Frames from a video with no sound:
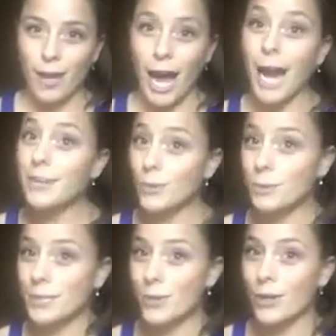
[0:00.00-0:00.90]
I
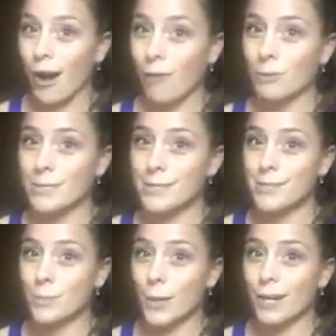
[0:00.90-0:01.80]
normally go to
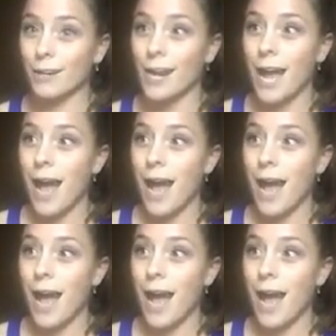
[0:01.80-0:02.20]
conferences where